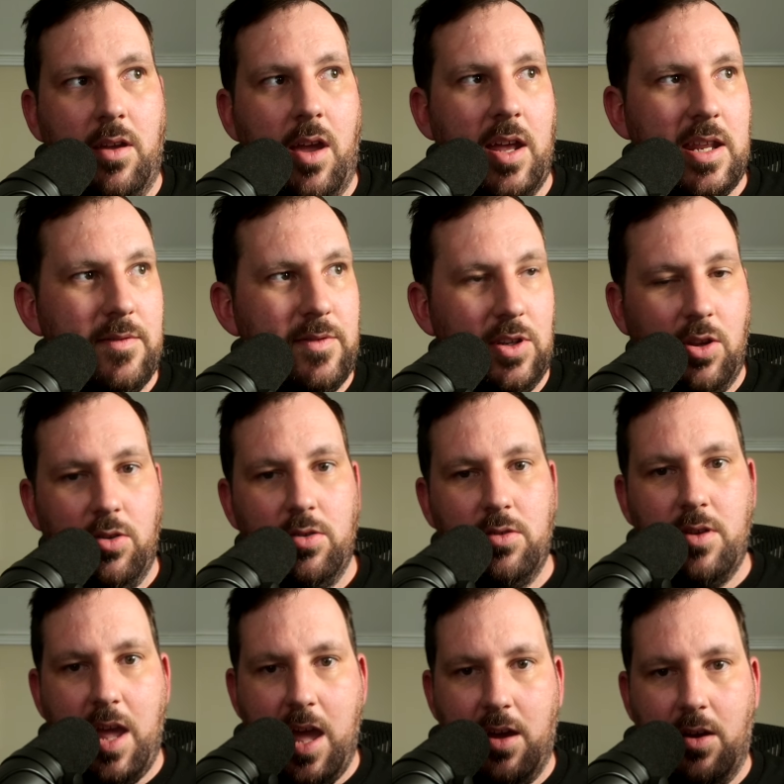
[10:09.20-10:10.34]
And even though
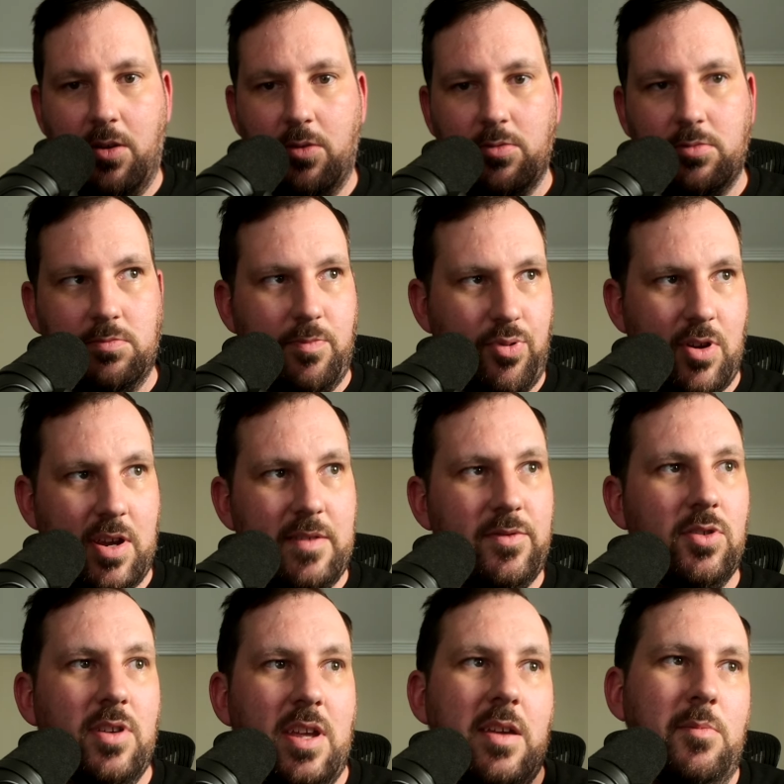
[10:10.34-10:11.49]
our
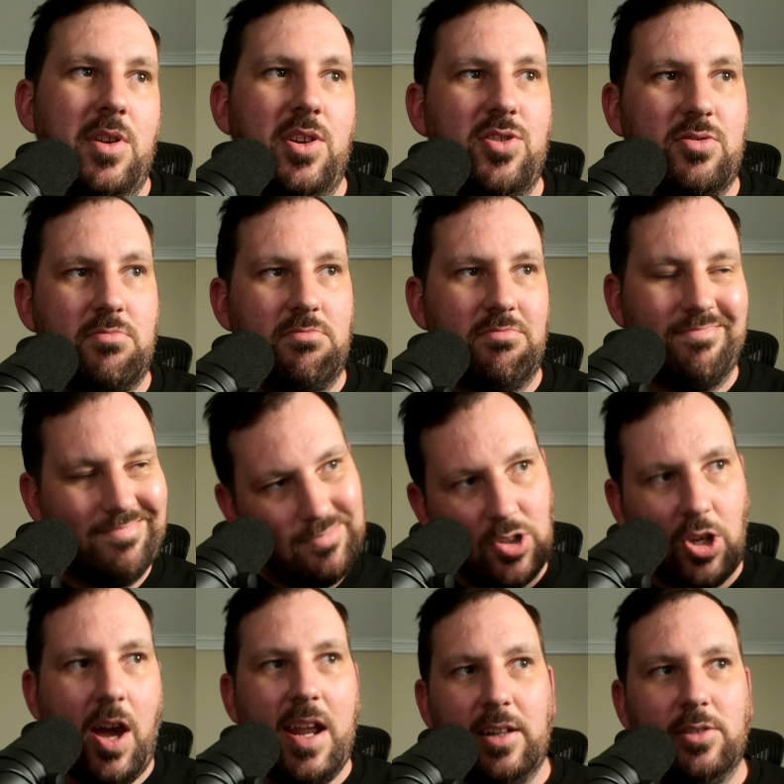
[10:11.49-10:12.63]
preview image
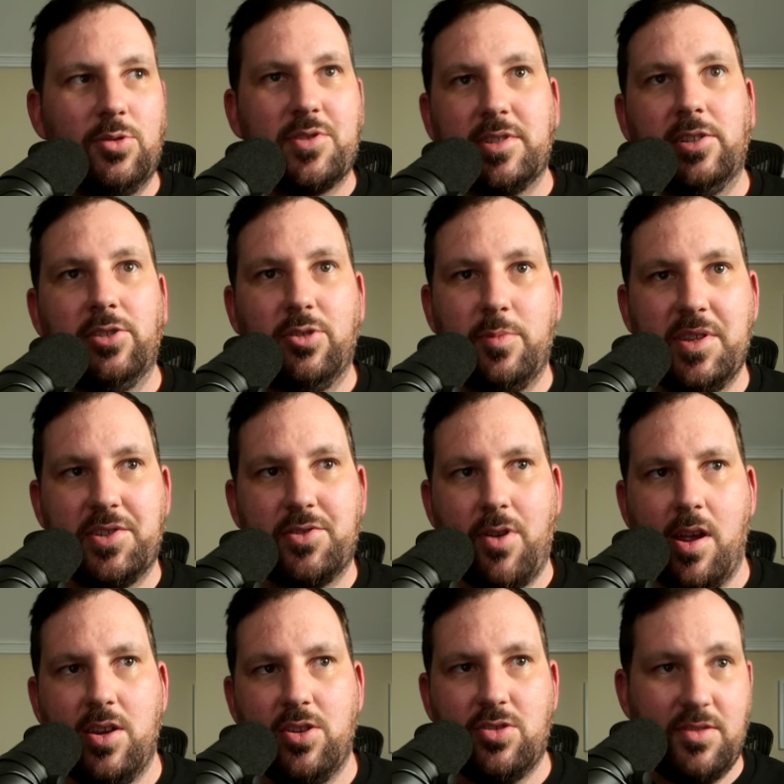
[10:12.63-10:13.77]
kind of looks a little bit
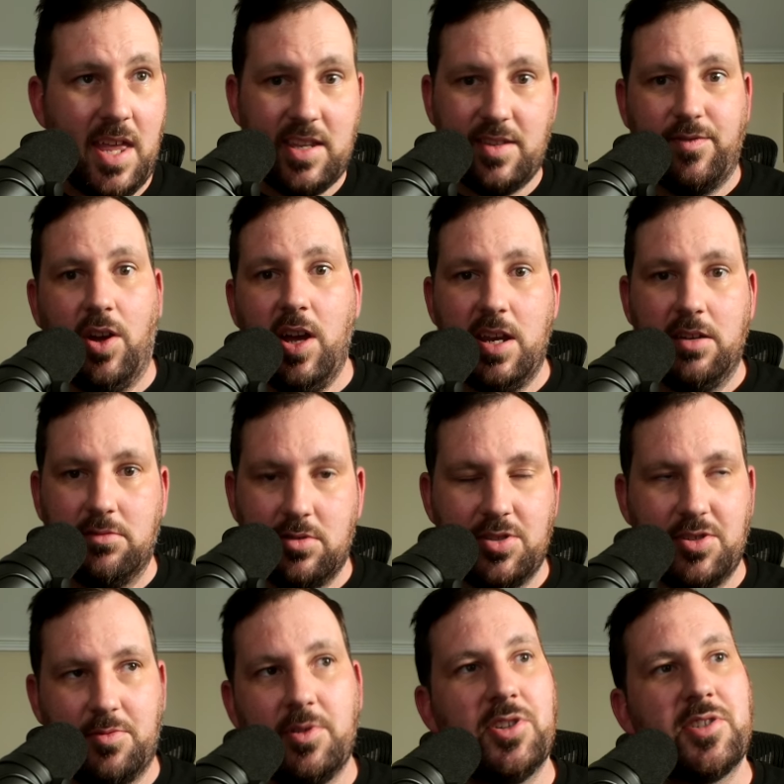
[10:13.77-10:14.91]
strange, that's fine
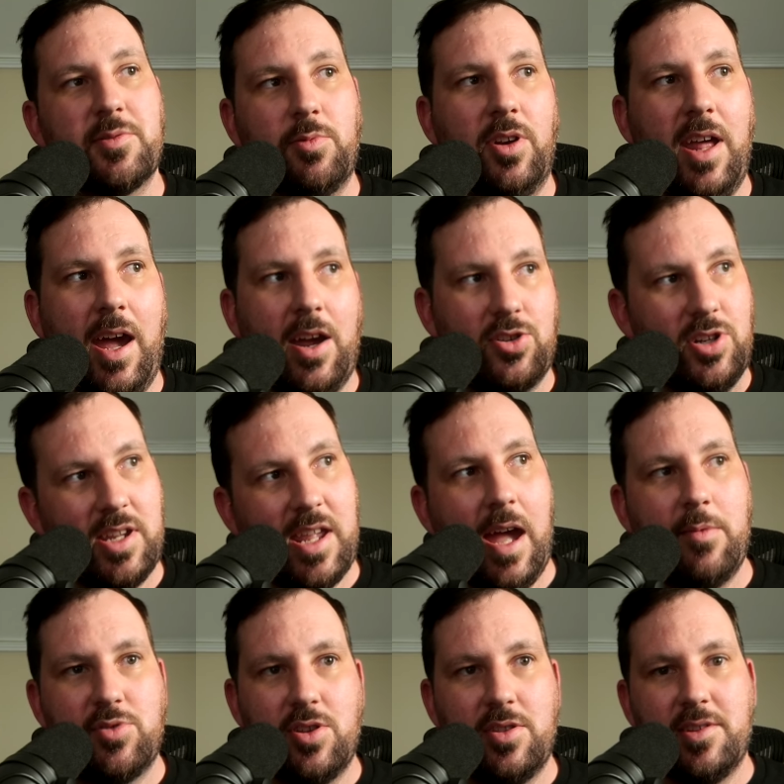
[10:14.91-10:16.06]
because we just want to actually
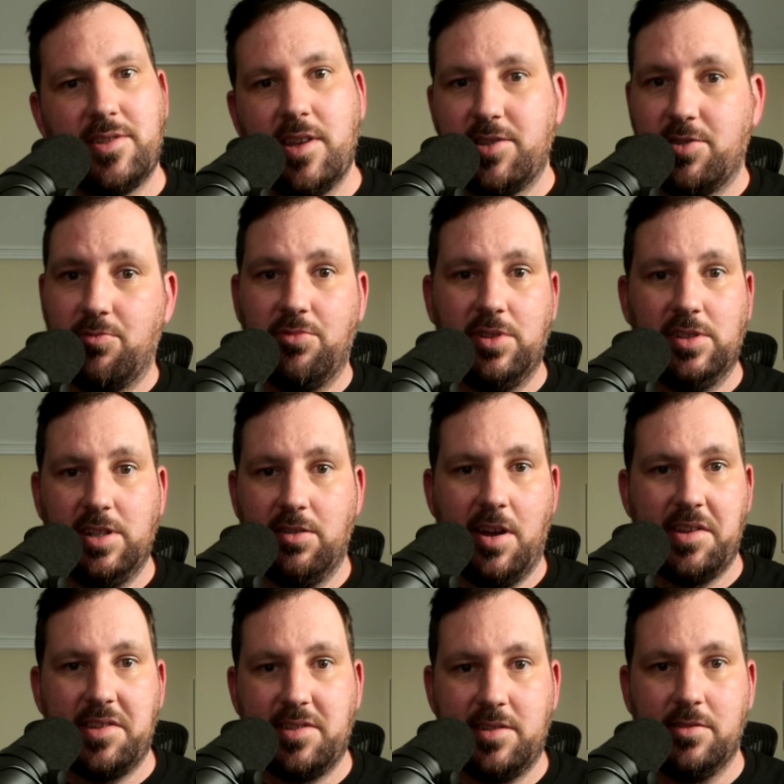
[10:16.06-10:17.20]
capture this as a really
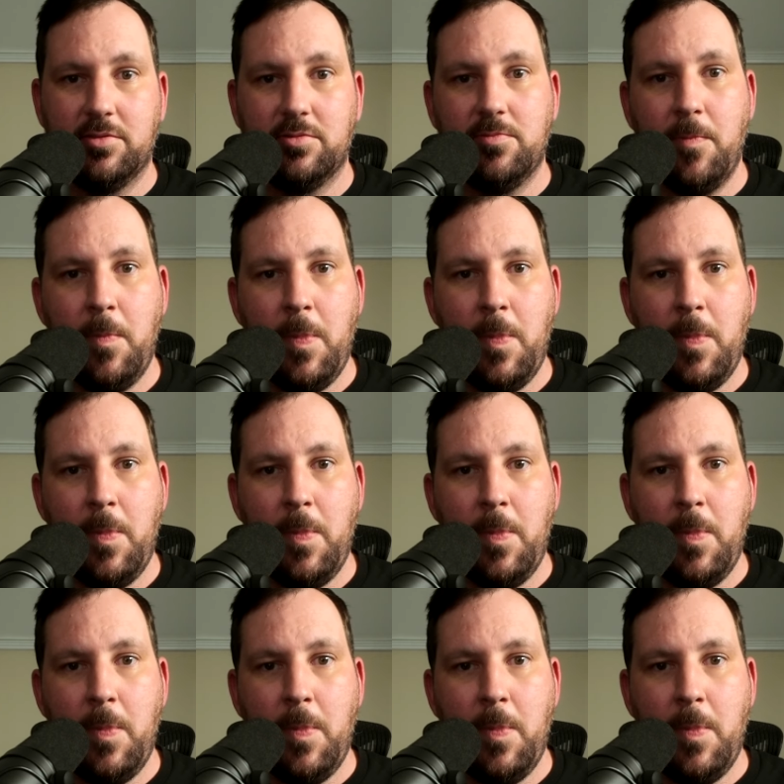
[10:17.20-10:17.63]
nice still.